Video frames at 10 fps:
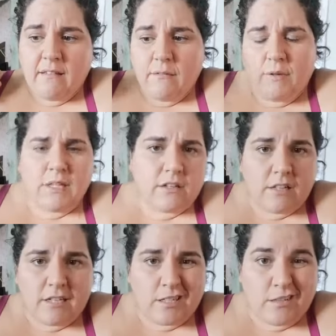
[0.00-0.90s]
look
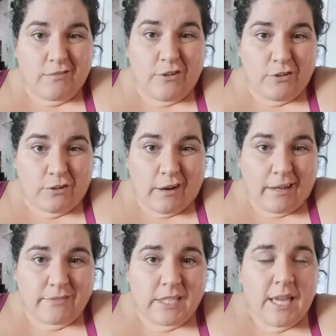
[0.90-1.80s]
like shit in
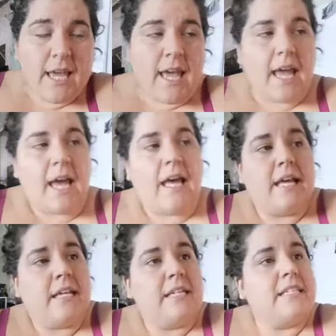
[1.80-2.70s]
photographs,
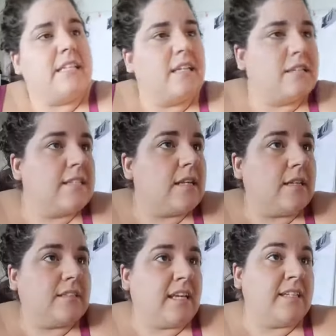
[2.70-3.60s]
and
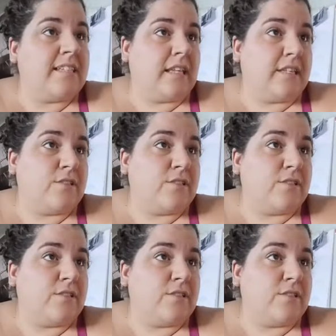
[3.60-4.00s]
it's kind of silly.